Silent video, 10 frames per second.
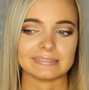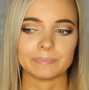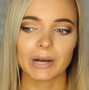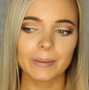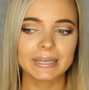
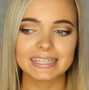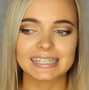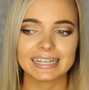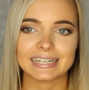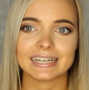probably
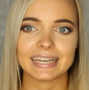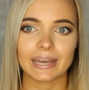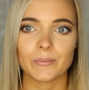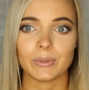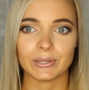isn't going to
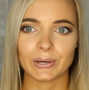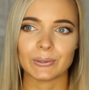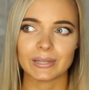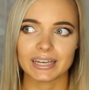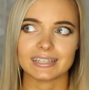get
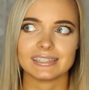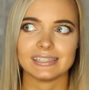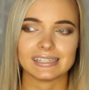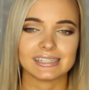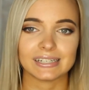below like
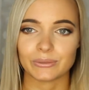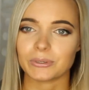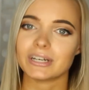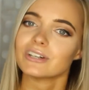63 or